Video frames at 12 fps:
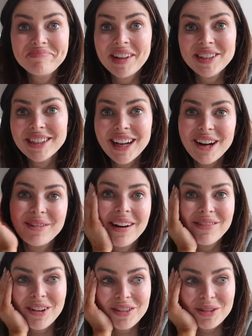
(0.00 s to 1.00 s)
I don't know,
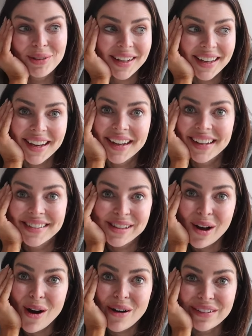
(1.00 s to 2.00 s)
I've got the all clear, it's
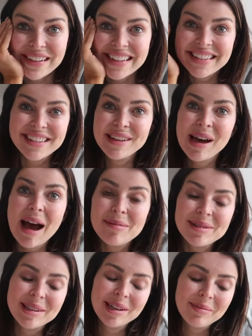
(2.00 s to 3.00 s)
gone. It's
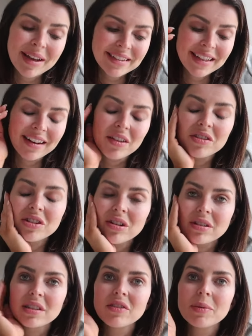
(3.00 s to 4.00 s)
absolutely amazing, and the
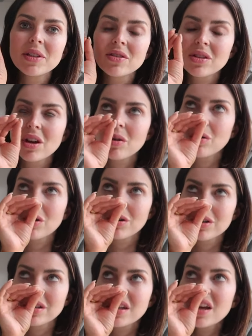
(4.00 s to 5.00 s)
doctors have been so
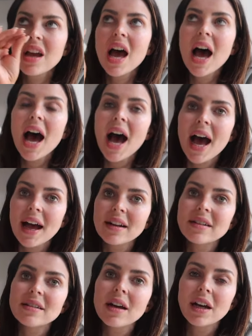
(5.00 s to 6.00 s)
good.
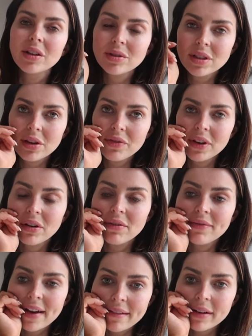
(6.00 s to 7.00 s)
And I also feel
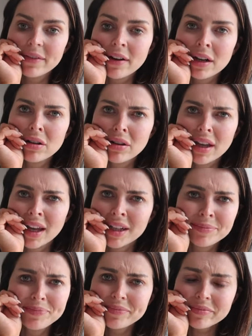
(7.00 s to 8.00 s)
very, very
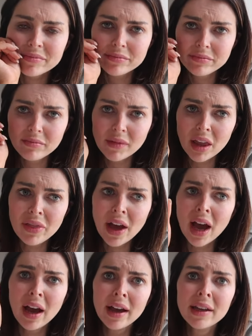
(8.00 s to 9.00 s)
lucky that
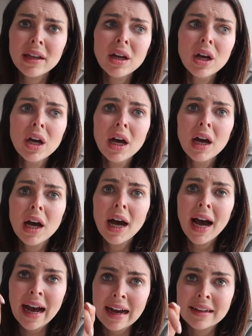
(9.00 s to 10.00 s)
I
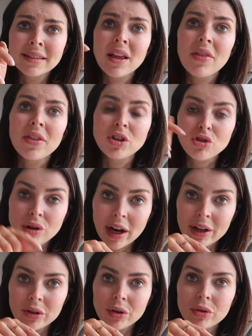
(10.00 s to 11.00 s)
had the
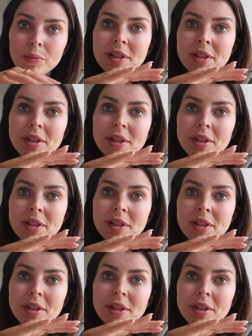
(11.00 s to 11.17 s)
trial.